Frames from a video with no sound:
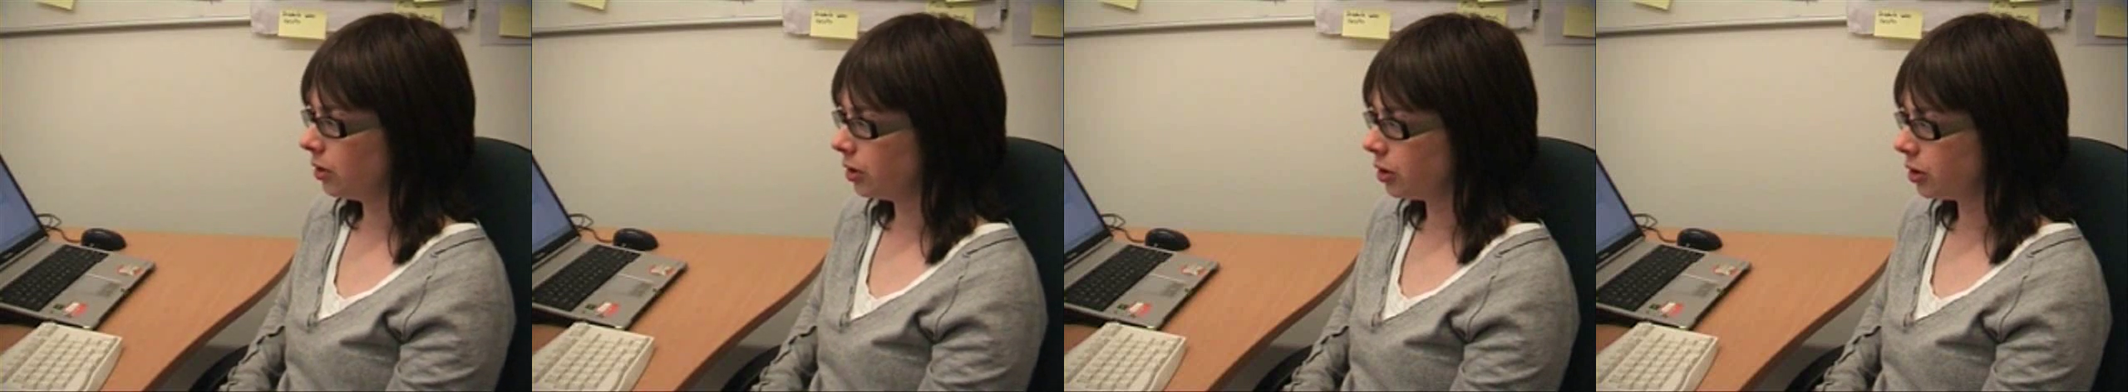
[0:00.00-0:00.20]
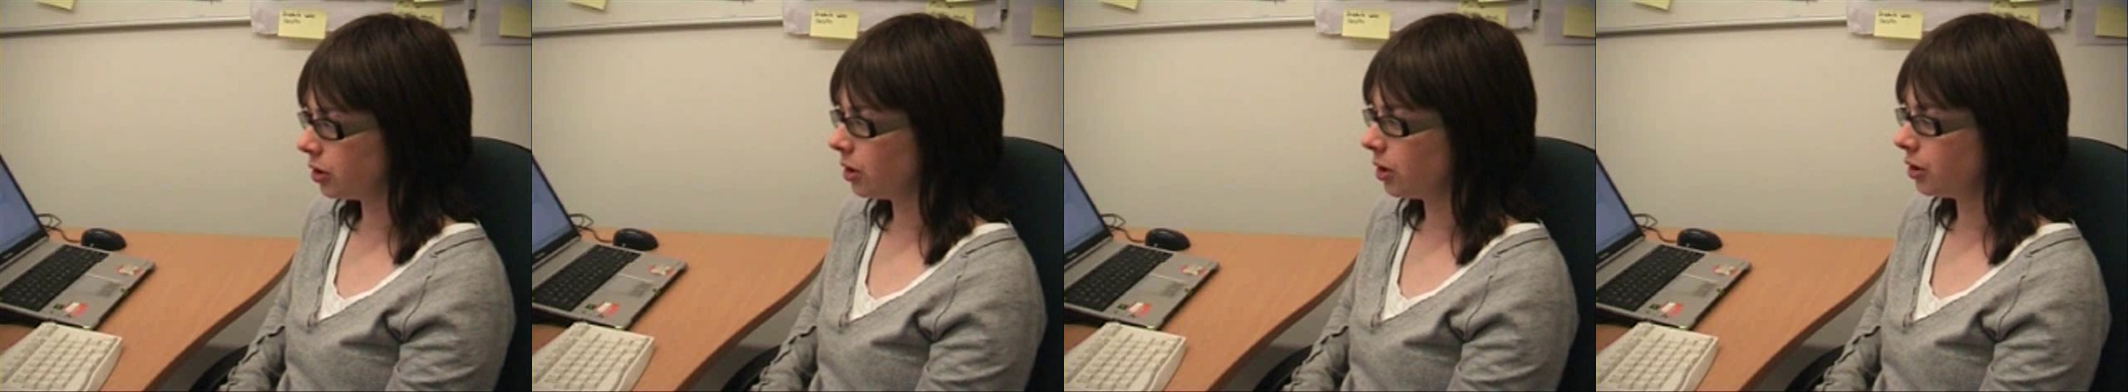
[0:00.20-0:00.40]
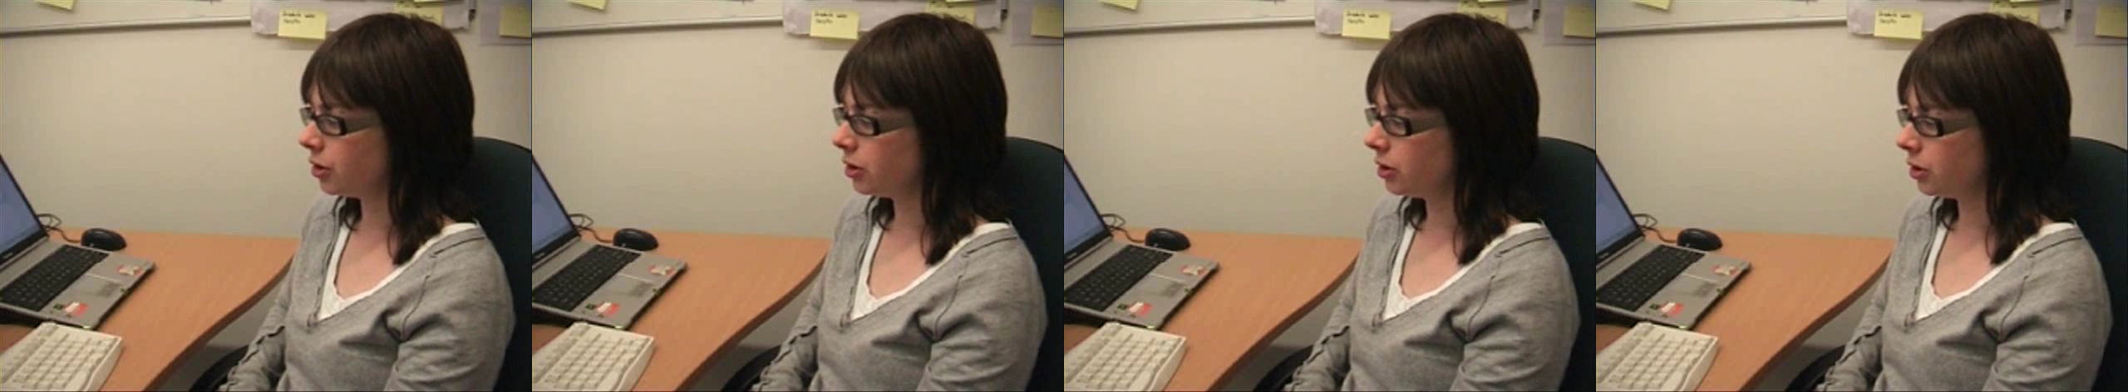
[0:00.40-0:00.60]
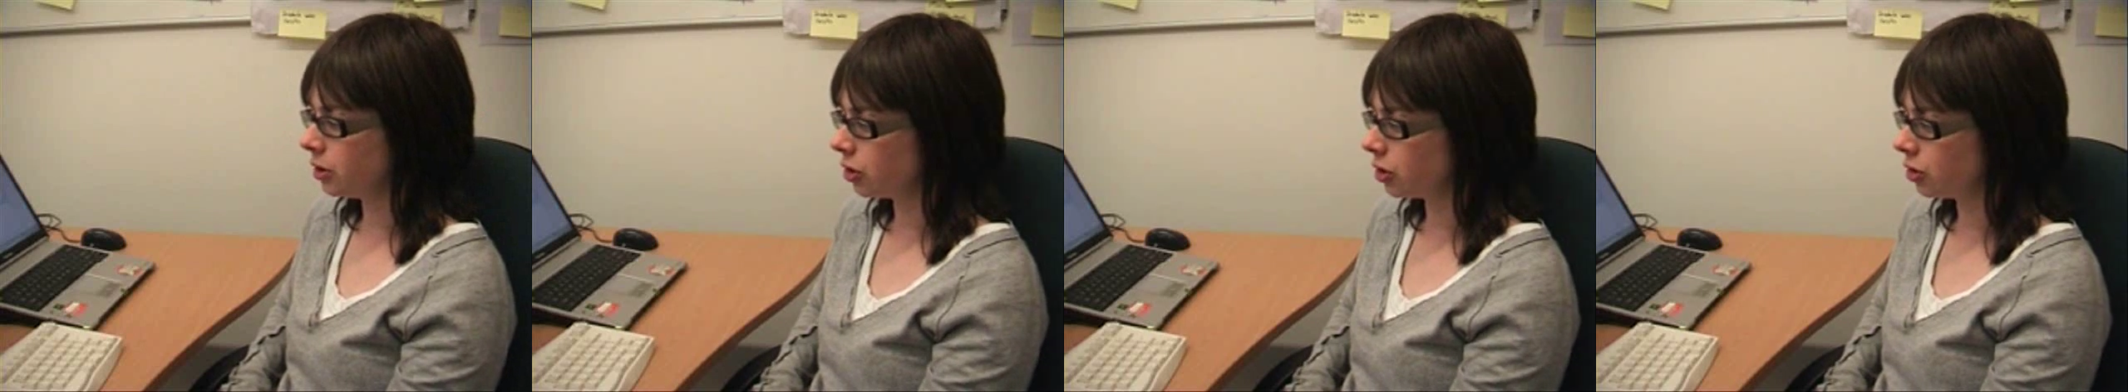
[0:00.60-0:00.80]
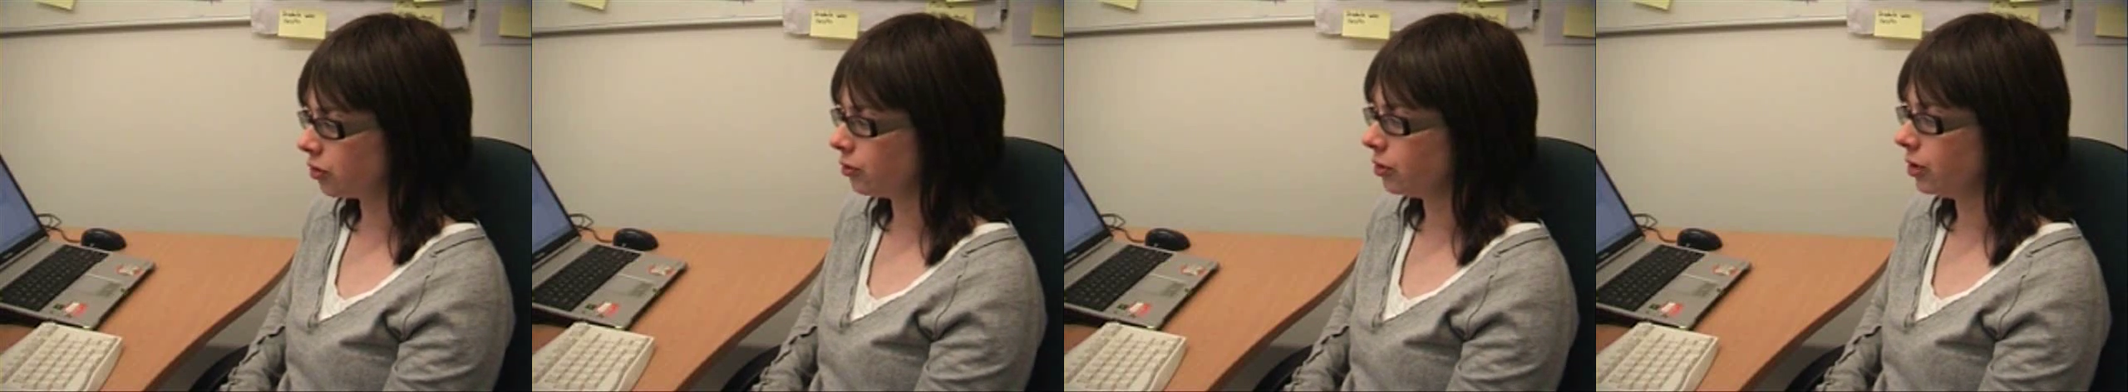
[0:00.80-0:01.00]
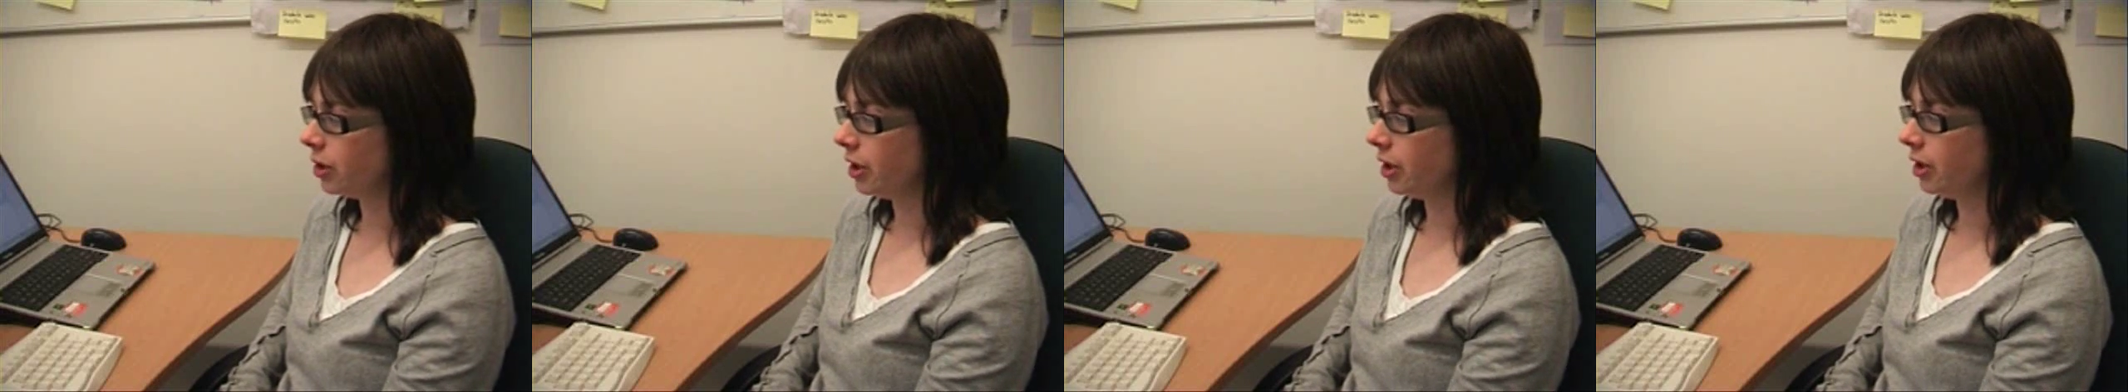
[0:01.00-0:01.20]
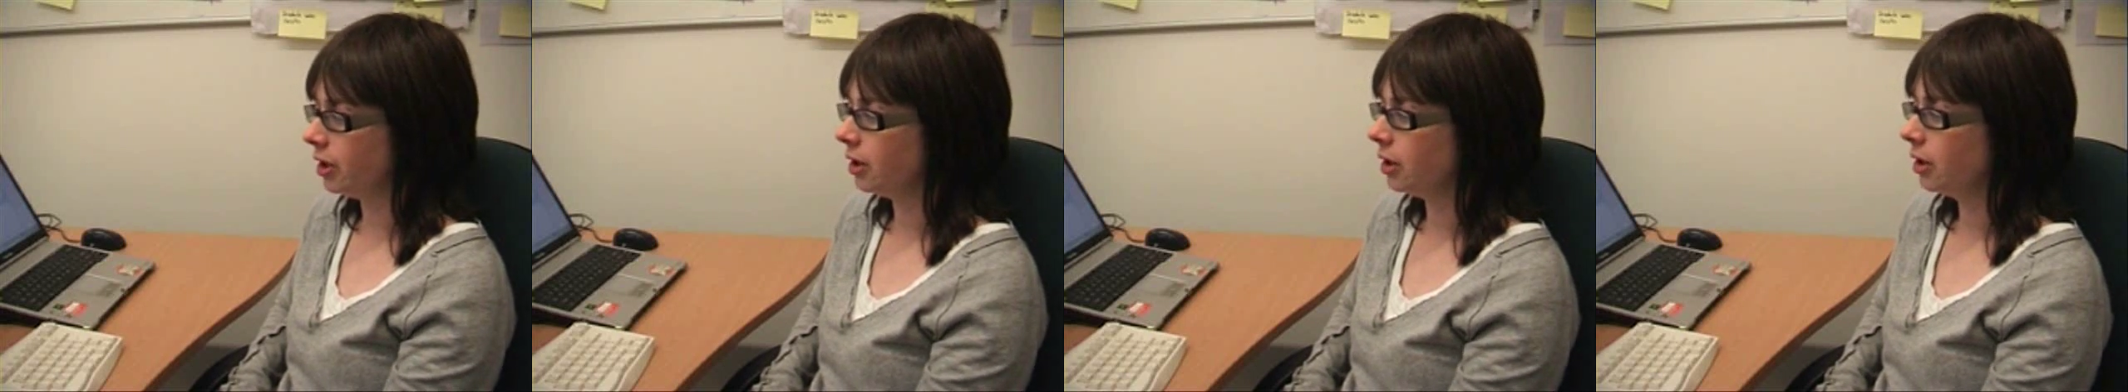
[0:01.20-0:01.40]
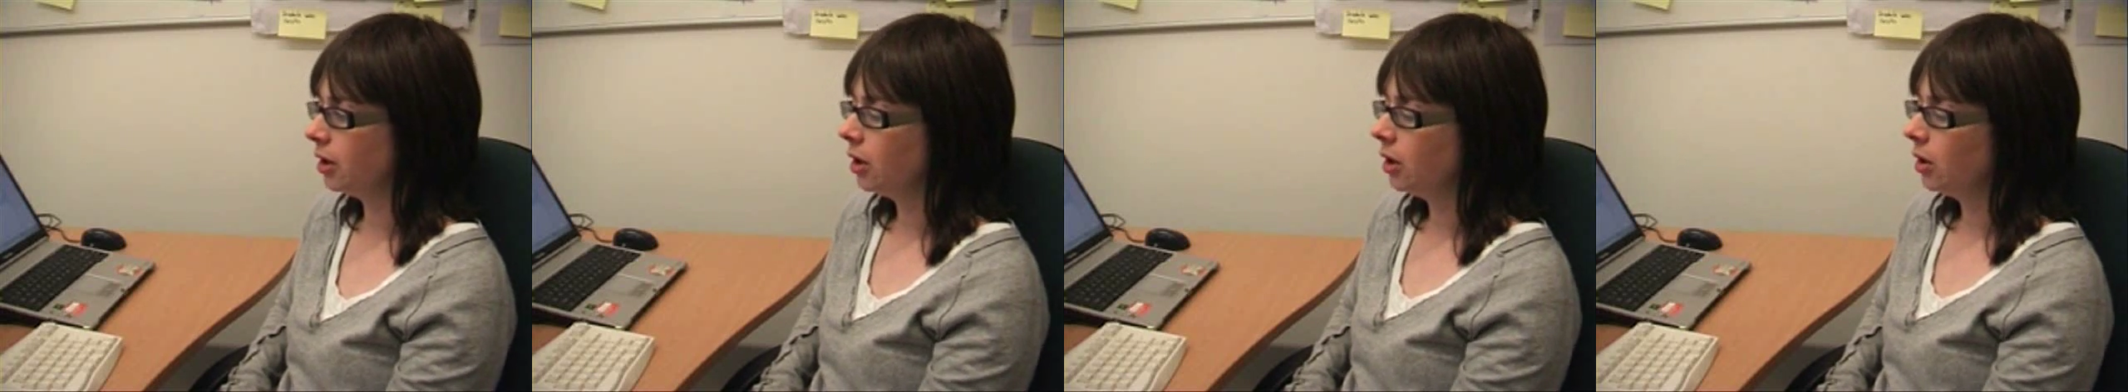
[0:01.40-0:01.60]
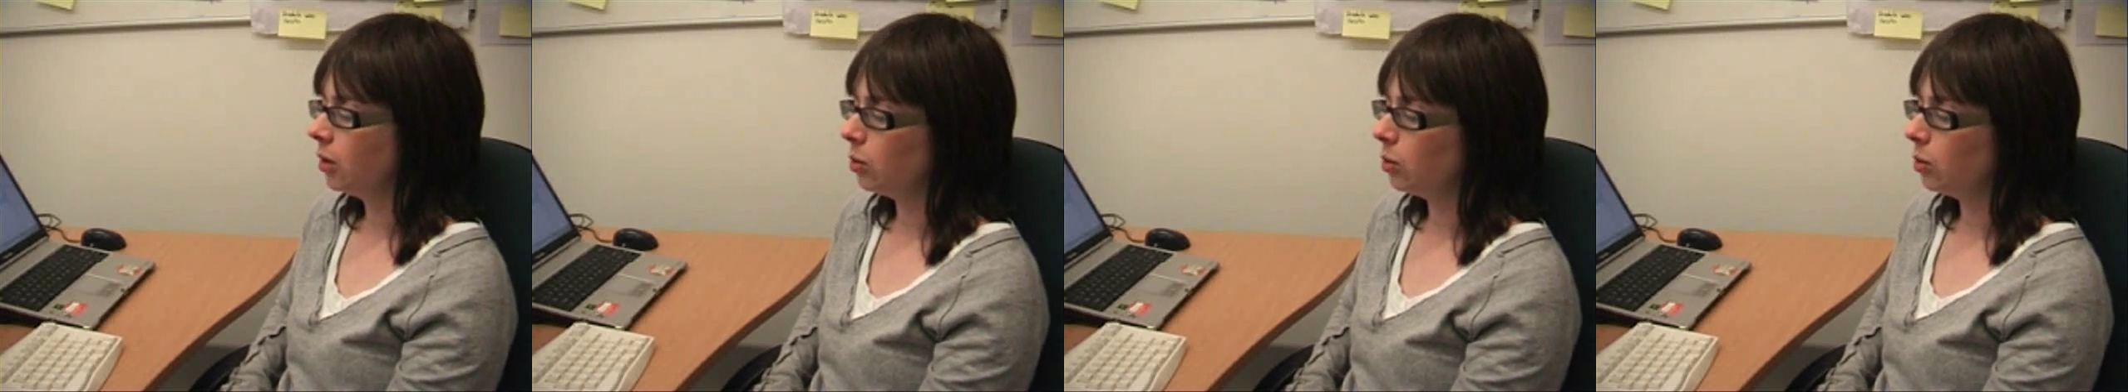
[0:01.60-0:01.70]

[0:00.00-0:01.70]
the size of the screen